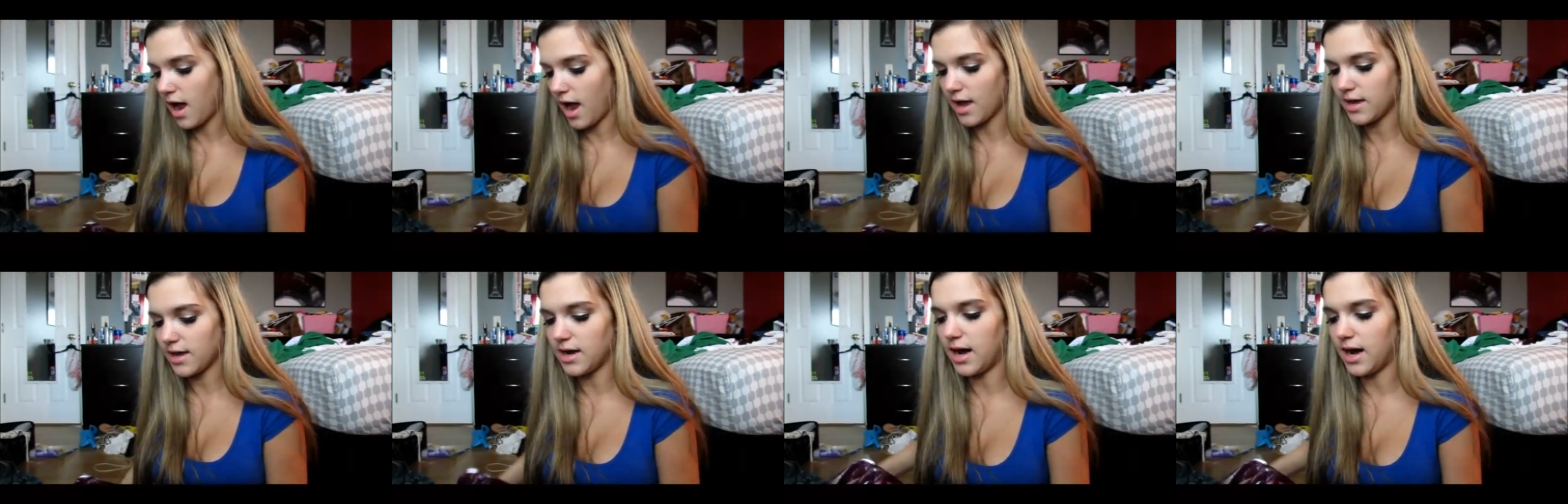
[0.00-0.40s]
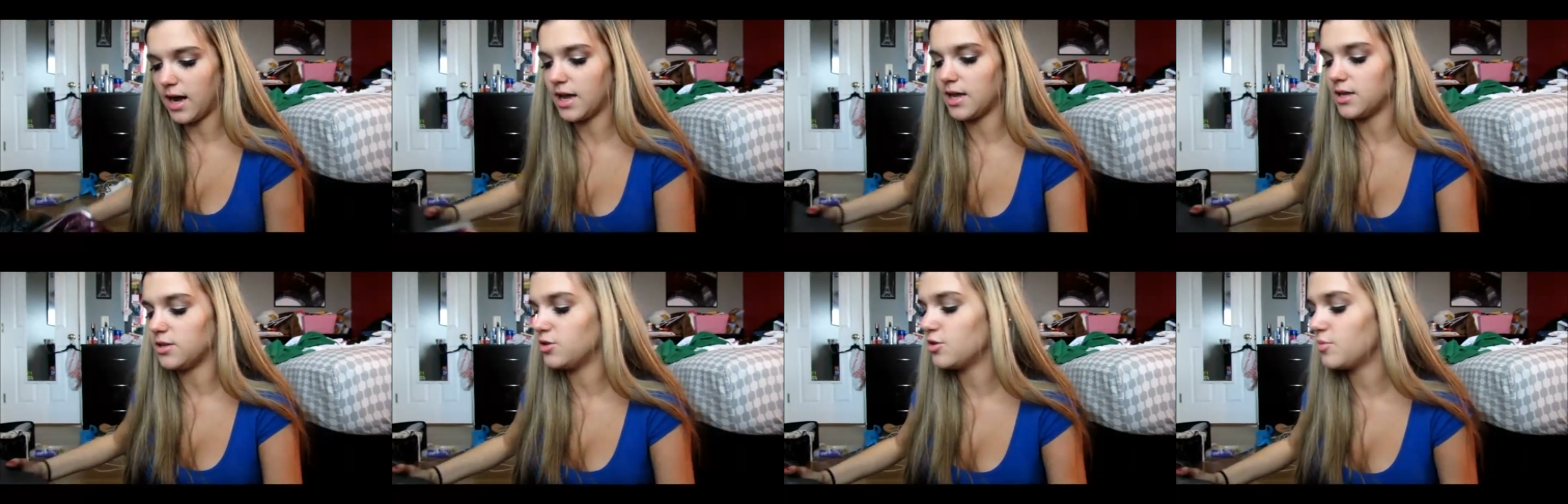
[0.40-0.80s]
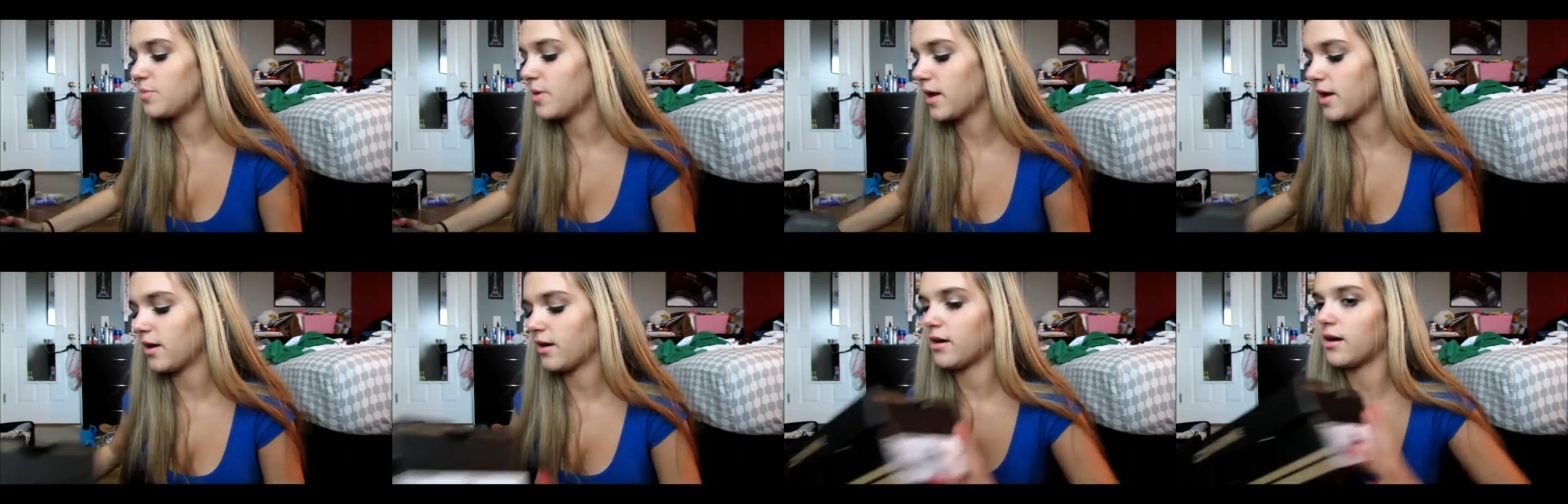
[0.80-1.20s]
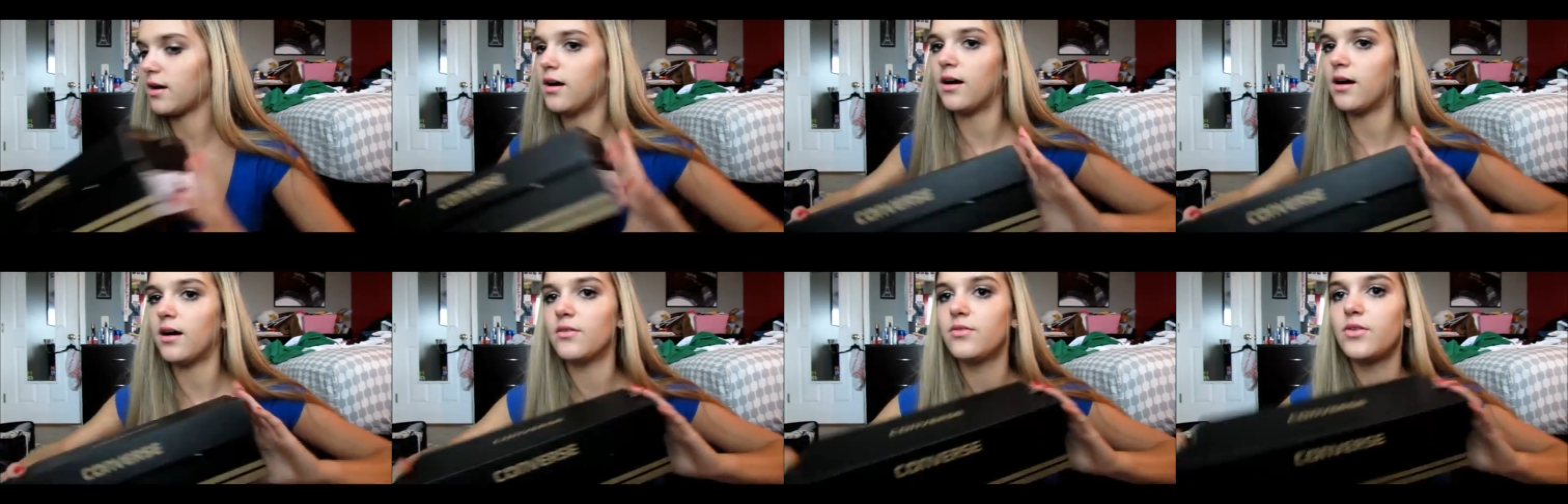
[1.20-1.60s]
I got a new
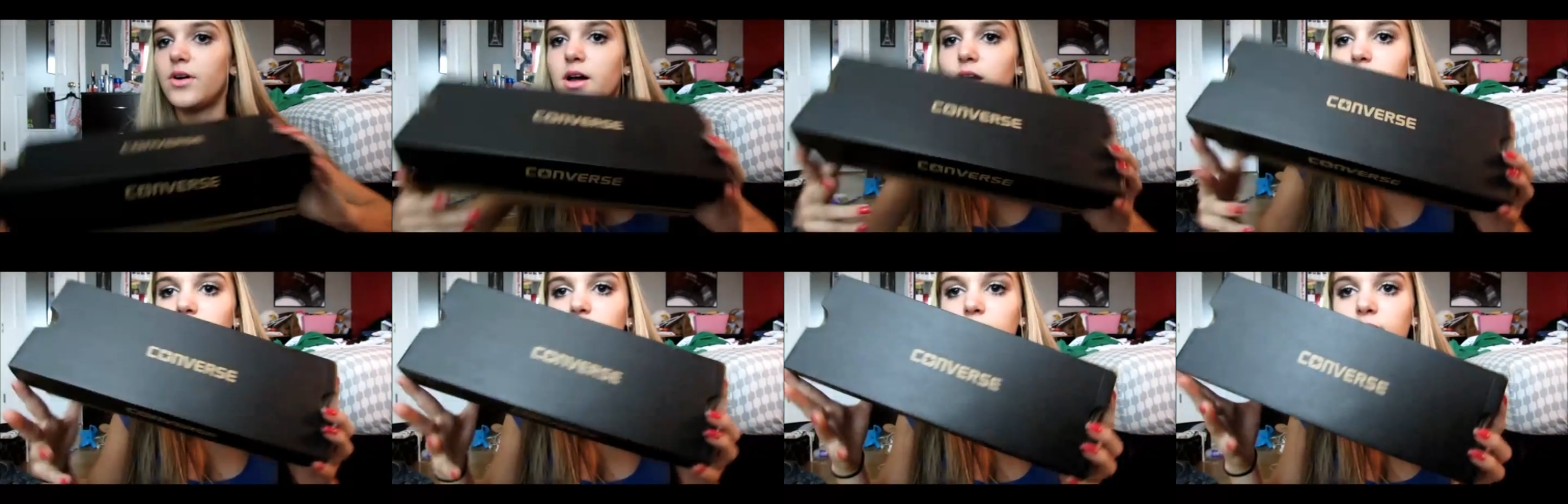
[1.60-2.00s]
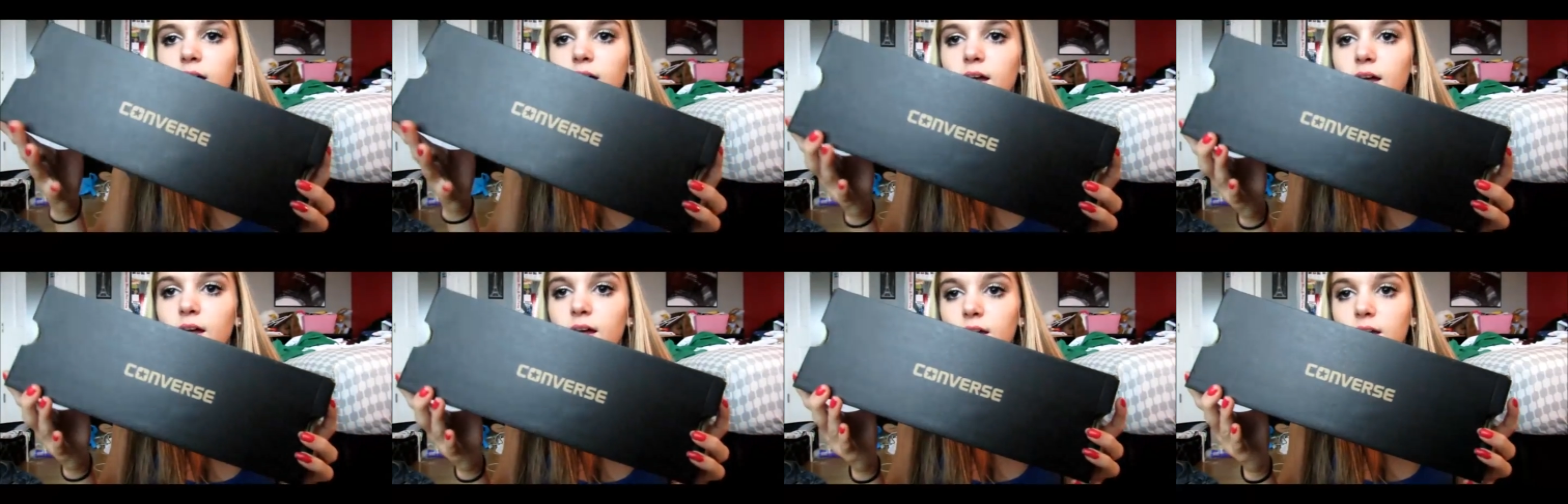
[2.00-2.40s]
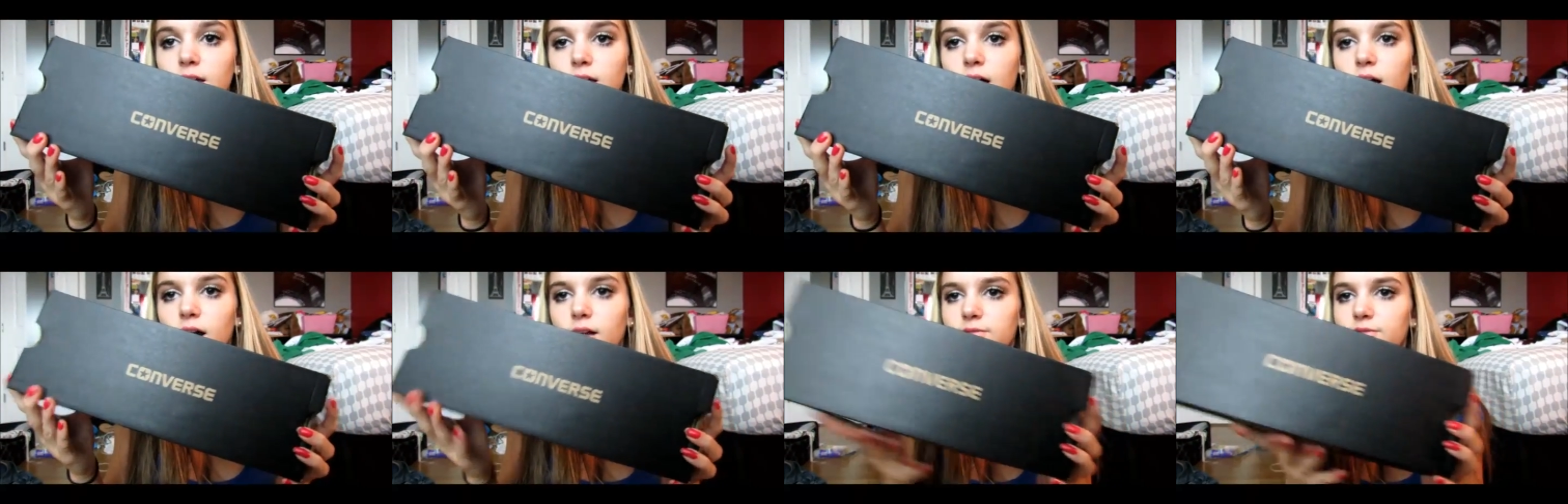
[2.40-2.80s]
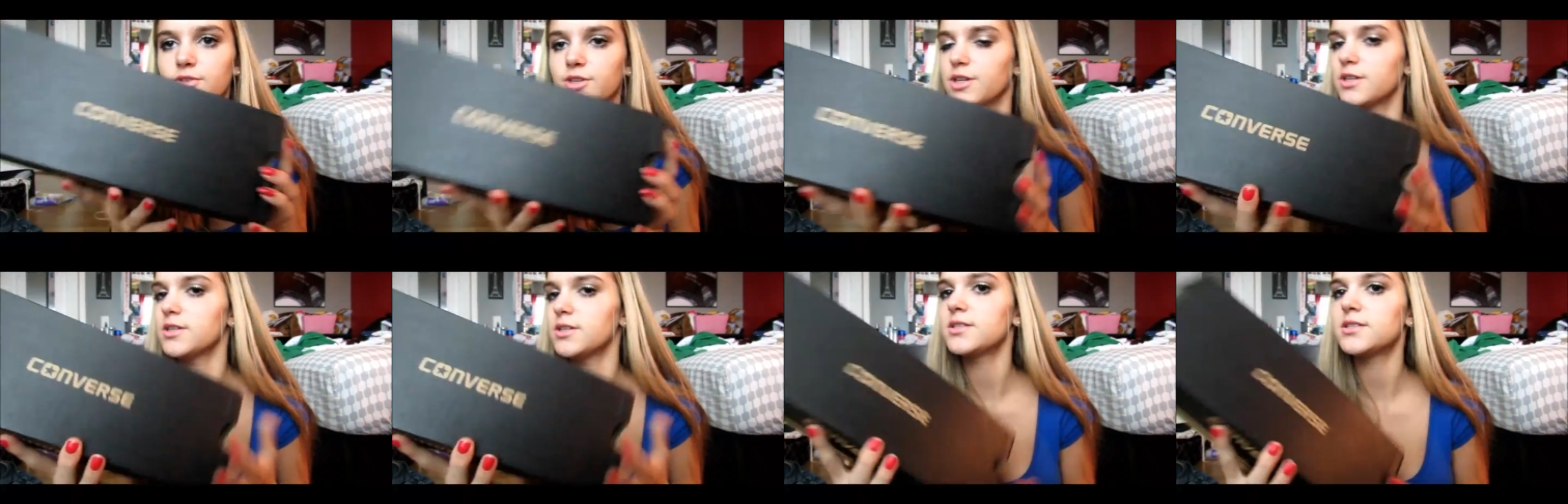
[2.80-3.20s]
pair of
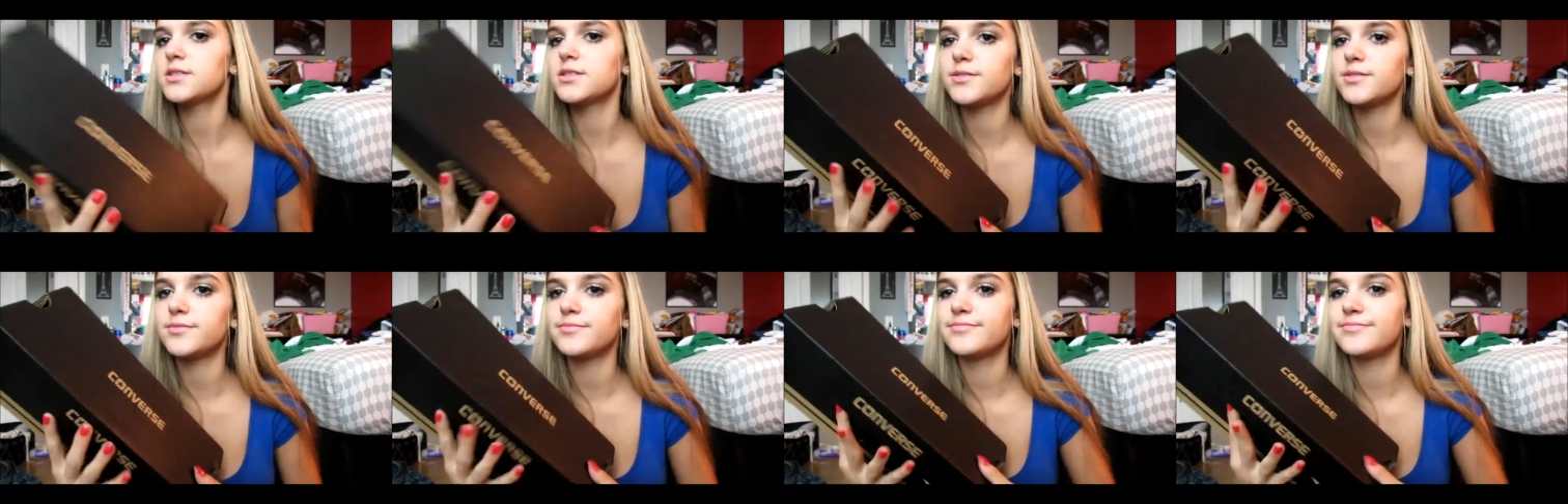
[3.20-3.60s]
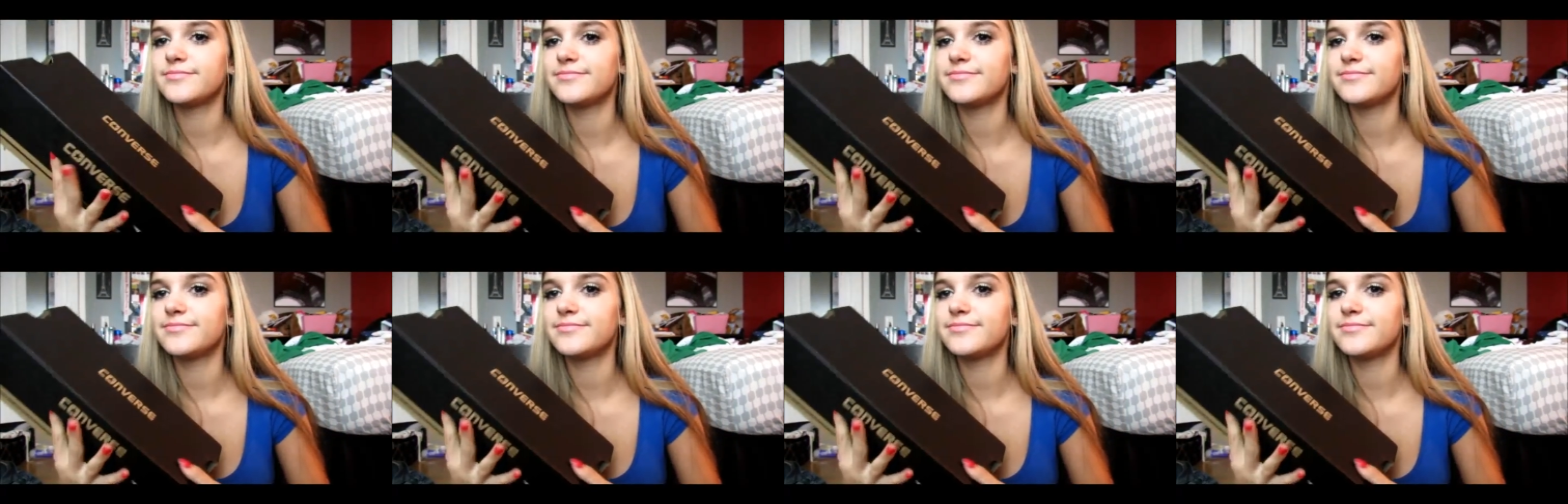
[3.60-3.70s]
Converse,